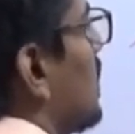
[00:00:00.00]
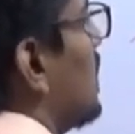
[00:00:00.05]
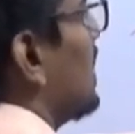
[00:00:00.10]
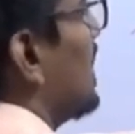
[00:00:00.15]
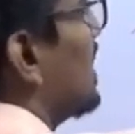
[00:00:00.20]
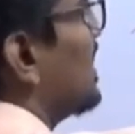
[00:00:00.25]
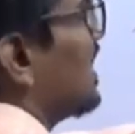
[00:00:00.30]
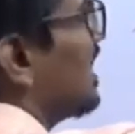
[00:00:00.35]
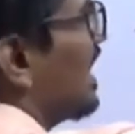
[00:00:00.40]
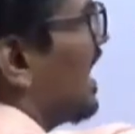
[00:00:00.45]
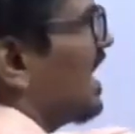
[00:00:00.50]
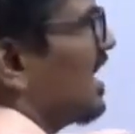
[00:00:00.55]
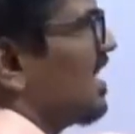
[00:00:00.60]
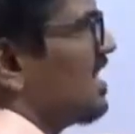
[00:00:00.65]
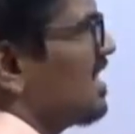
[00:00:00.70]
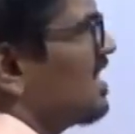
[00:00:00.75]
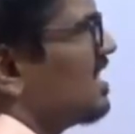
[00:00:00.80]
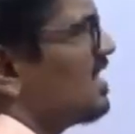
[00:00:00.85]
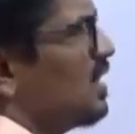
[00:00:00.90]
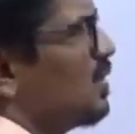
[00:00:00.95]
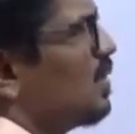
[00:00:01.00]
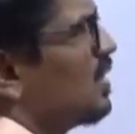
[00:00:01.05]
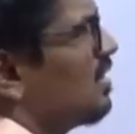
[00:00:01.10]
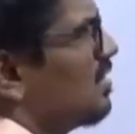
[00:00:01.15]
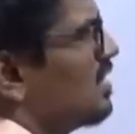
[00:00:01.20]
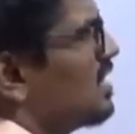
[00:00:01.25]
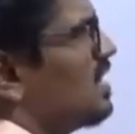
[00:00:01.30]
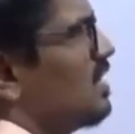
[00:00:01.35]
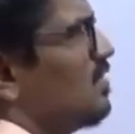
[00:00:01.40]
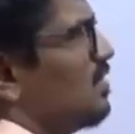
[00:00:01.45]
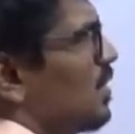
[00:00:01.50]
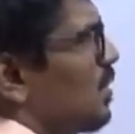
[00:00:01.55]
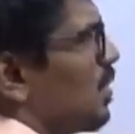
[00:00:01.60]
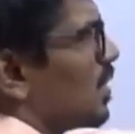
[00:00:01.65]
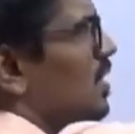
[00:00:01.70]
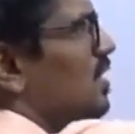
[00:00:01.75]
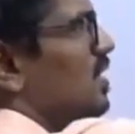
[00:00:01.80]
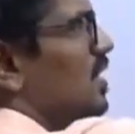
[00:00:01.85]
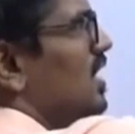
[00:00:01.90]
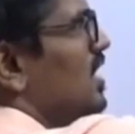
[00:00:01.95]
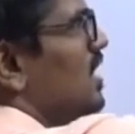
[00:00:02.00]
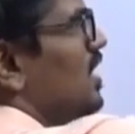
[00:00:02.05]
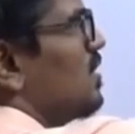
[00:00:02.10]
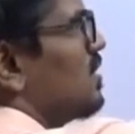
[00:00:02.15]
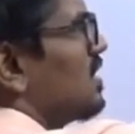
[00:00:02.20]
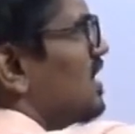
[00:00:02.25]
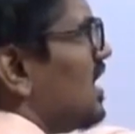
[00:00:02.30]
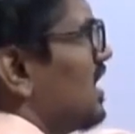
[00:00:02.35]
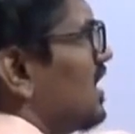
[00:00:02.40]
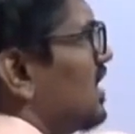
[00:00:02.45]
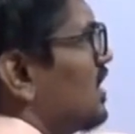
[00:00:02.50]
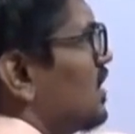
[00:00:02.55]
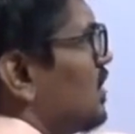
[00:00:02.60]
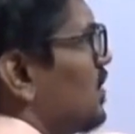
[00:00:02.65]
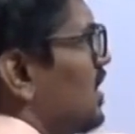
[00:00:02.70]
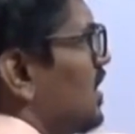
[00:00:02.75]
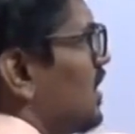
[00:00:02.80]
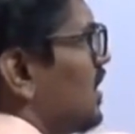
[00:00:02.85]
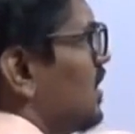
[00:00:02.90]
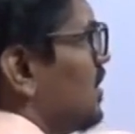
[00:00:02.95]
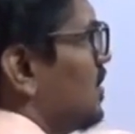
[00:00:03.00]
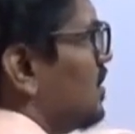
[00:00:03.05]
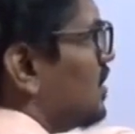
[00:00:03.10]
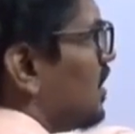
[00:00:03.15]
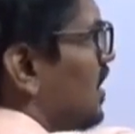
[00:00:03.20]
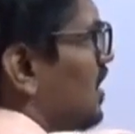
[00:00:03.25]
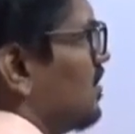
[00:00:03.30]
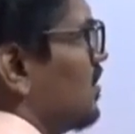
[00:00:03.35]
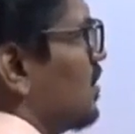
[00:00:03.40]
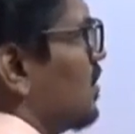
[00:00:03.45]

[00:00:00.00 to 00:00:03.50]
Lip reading: Okay, the direction is your wish. If you want to introduce like this, you introduce, or if